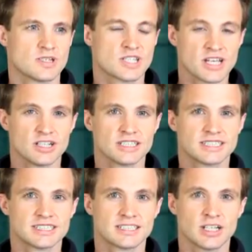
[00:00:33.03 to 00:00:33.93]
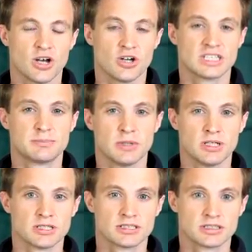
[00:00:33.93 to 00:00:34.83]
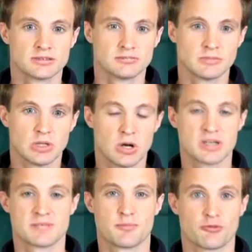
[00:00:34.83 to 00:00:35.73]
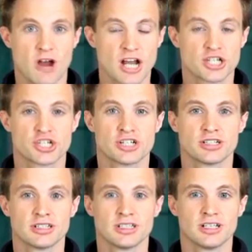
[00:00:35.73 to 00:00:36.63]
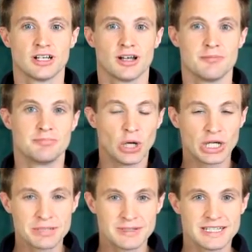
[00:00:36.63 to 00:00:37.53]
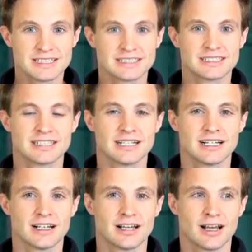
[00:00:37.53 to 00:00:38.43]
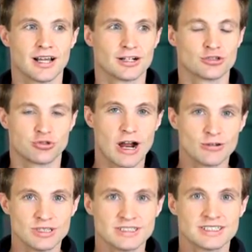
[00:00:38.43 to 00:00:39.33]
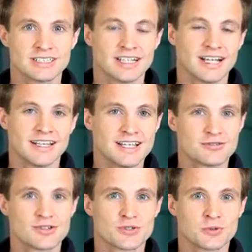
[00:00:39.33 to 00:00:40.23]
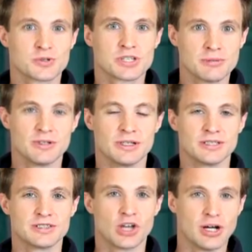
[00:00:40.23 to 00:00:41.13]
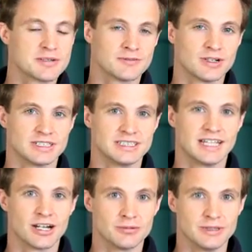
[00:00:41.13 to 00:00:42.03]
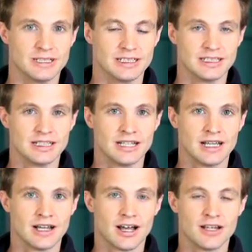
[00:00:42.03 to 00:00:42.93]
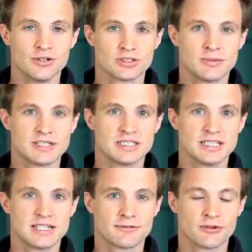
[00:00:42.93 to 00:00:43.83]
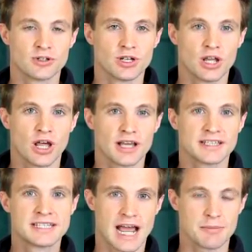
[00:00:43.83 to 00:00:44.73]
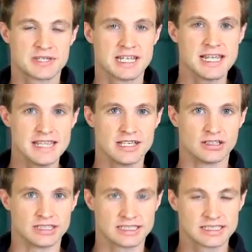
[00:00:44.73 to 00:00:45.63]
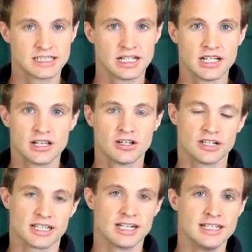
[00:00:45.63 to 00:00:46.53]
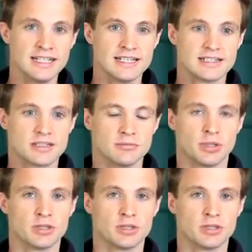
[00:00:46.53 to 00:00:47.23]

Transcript: Sea ice, icebergs, ice brash, bergy bits, growlers. These are just all some of the types of ice you get up here. Not to mention the different gaps in the ice, like leads and